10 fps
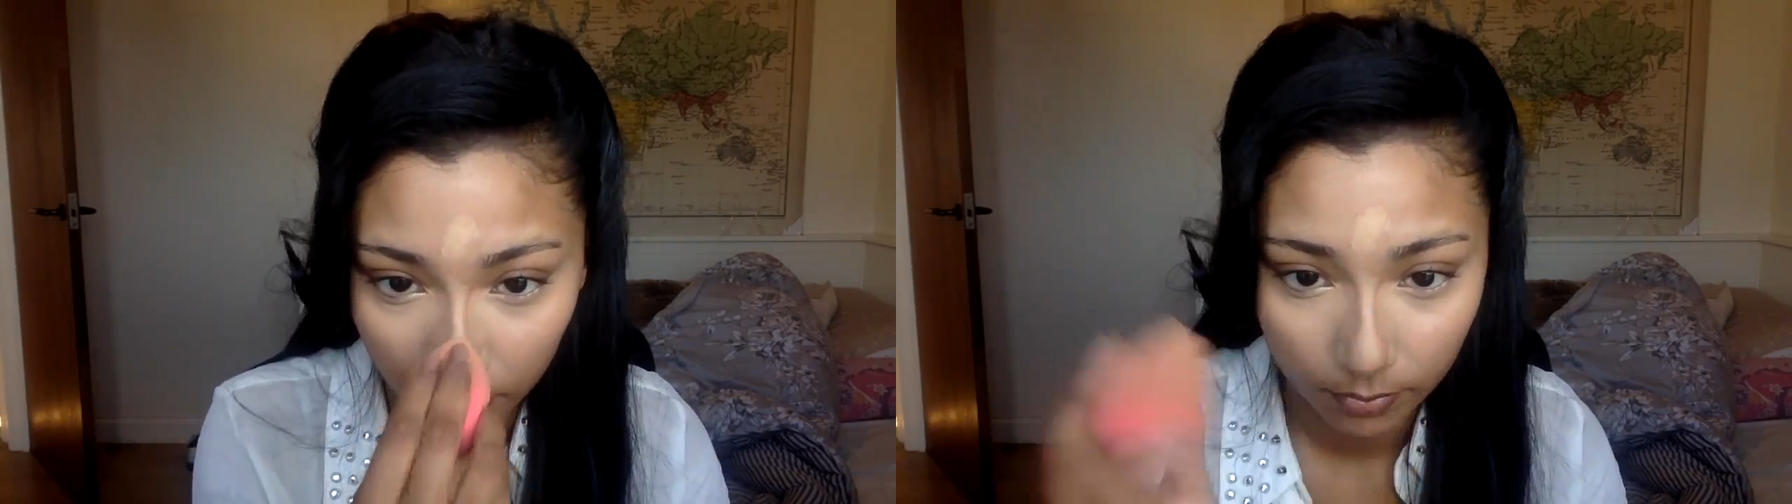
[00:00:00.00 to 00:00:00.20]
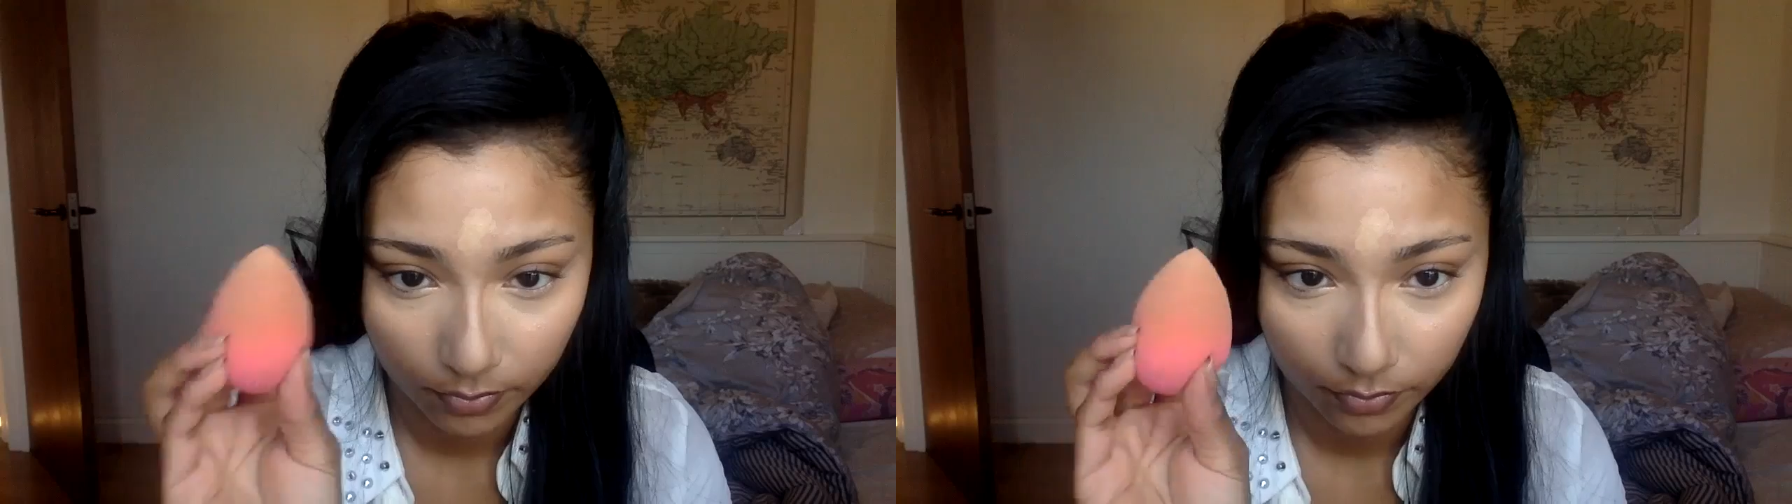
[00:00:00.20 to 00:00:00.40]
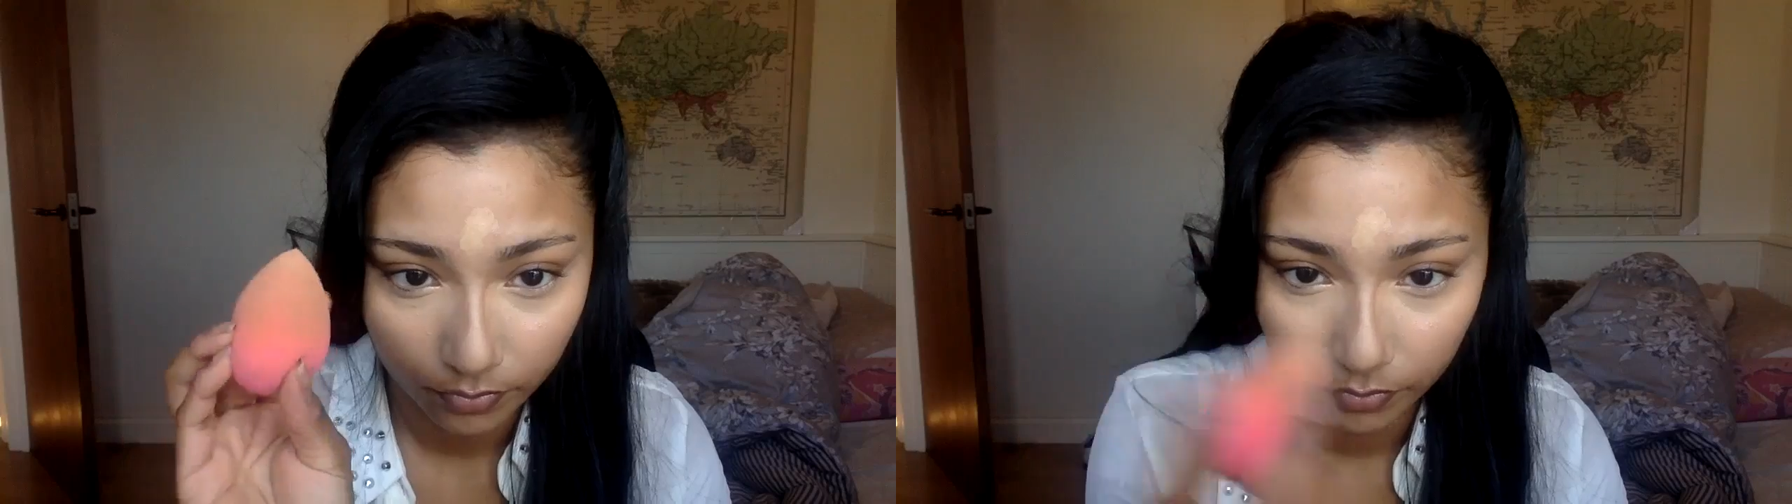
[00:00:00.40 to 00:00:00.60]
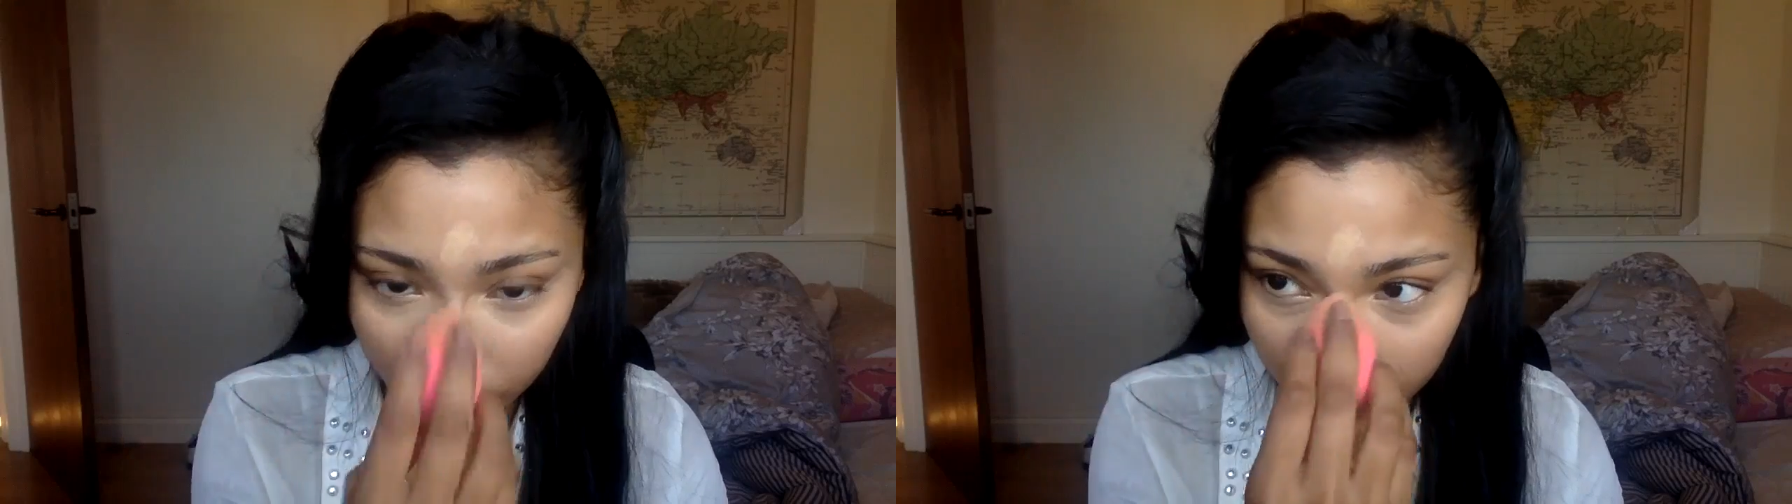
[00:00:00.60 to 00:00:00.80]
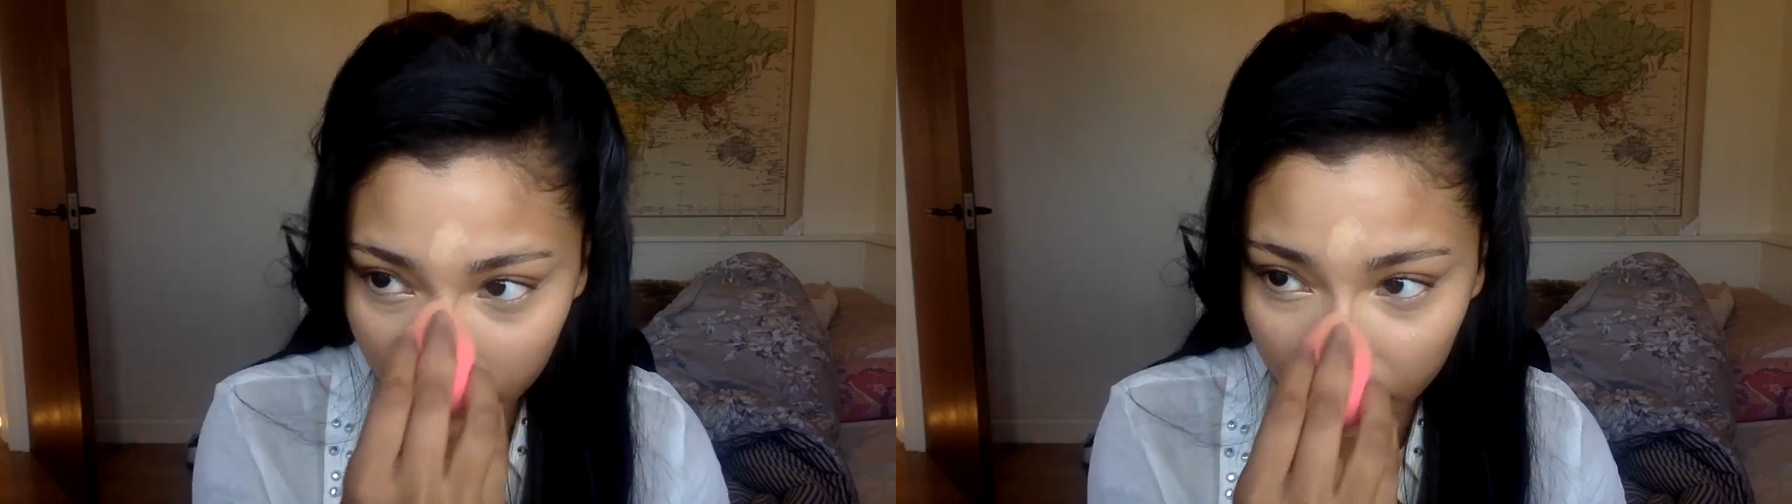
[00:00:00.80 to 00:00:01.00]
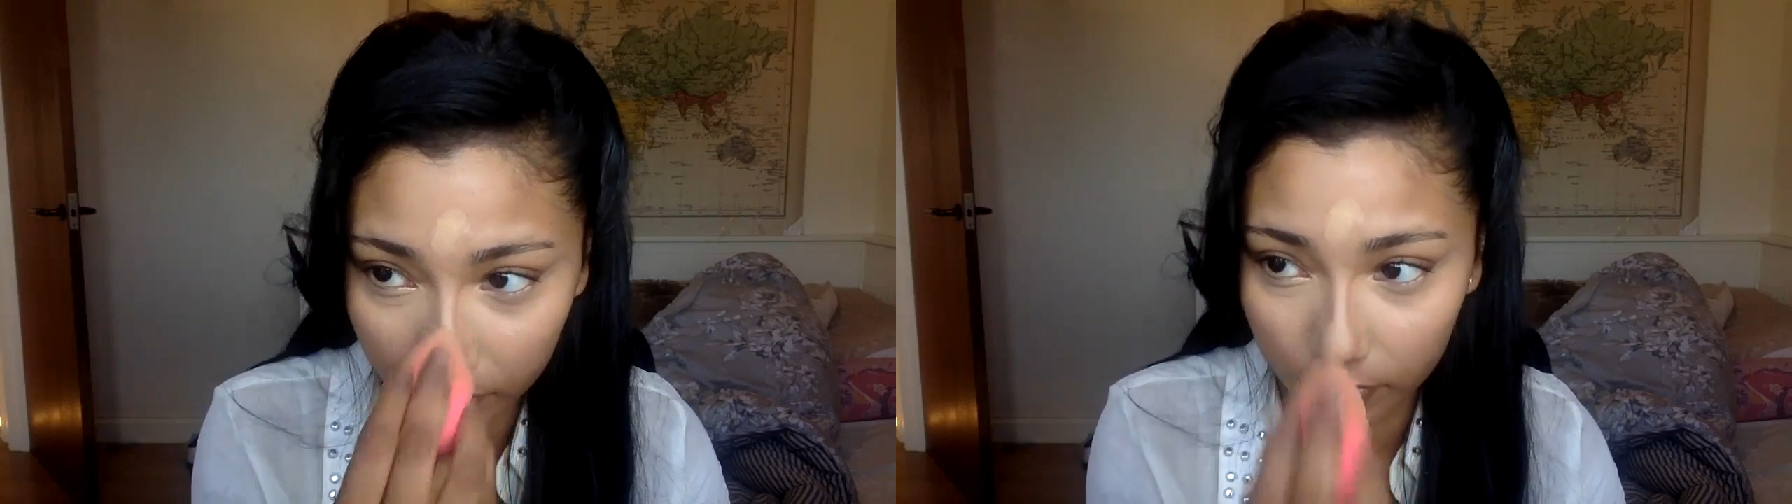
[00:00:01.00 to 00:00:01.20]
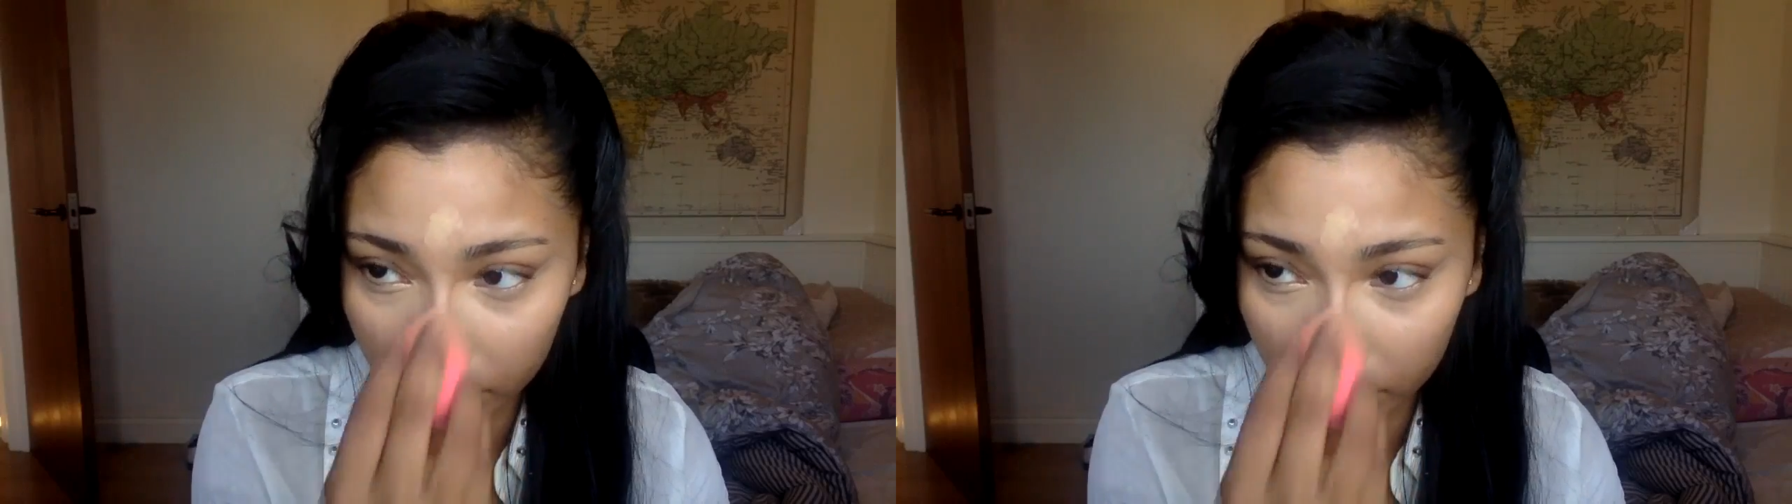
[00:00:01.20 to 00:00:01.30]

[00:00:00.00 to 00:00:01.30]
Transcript: use the bottom of